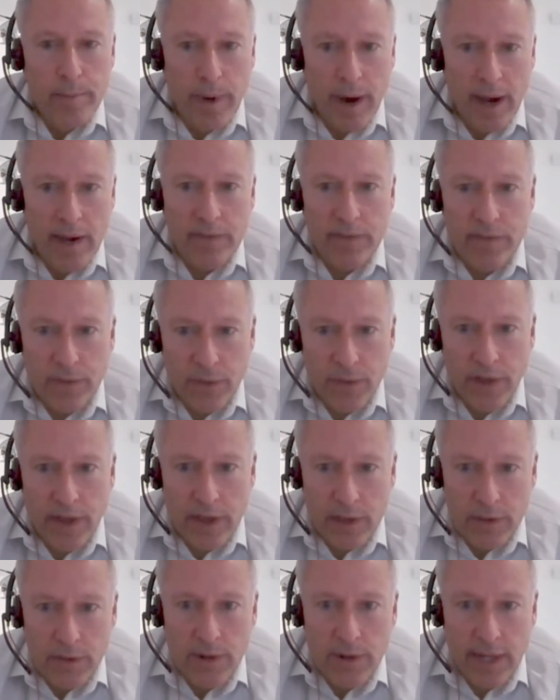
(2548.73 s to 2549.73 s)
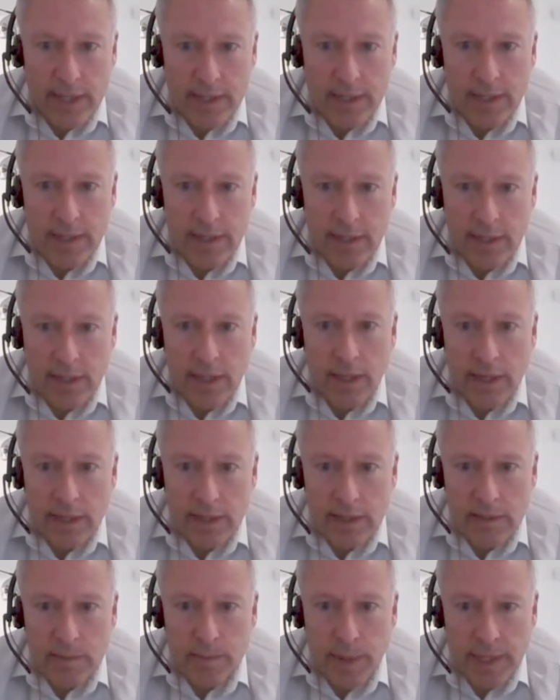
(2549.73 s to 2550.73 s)
mindful that you're acting in the
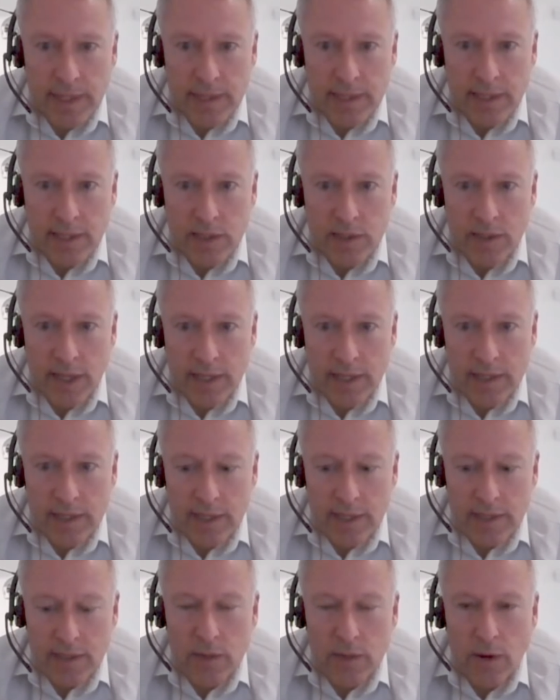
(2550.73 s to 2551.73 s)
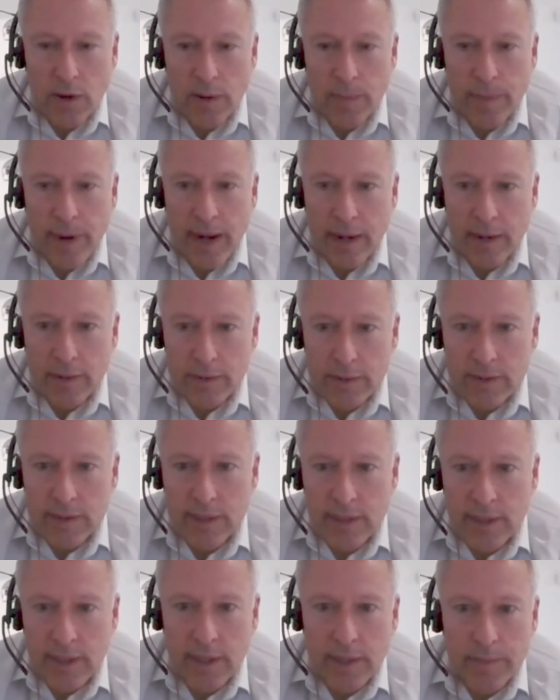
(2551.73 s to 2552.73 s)
client's best interest, and it's not
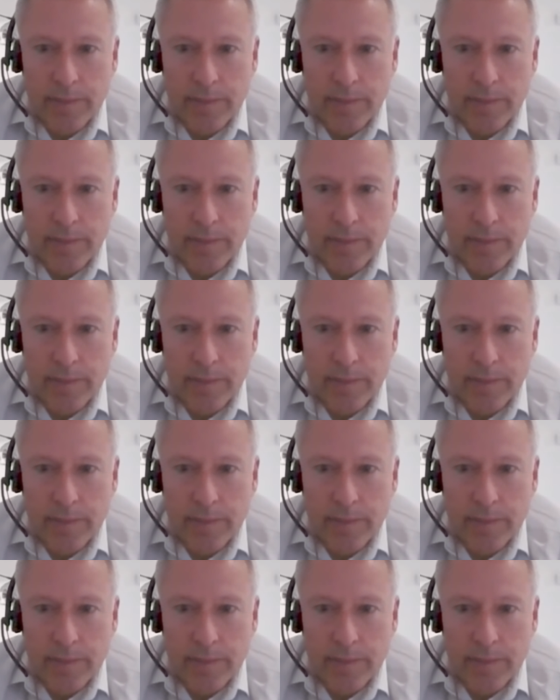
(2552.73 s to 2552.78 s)
about